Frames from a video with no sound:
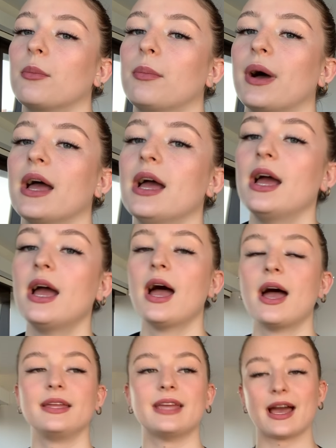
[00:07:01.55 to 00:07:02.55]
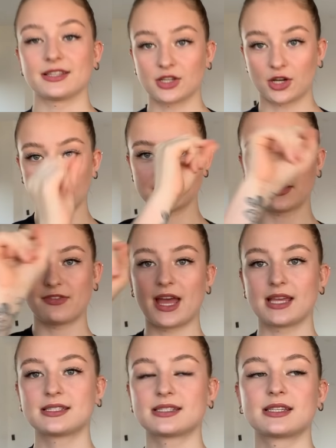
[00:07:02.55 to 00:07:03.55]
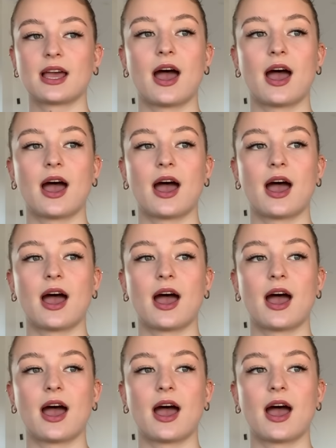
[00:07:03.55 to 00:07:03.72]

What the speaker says: But yeah, it's a cursive S.